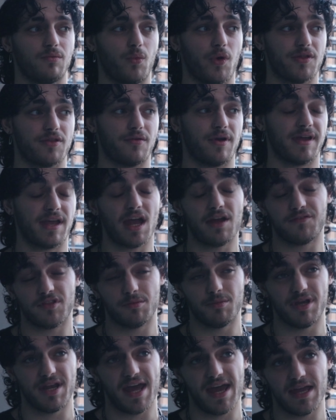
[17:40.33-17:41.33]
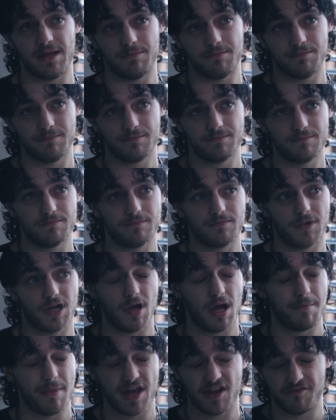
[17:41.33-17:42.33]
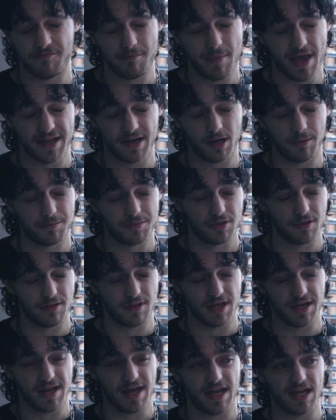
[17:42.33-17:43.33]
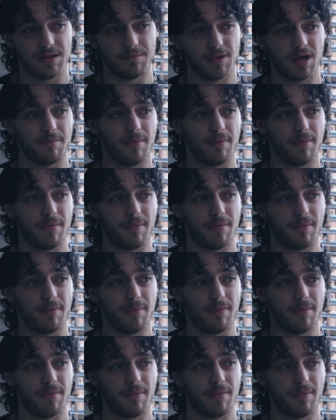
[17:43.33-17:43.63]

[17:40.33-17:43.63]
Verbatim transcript: Whether I gave them a name, I may have made up their name.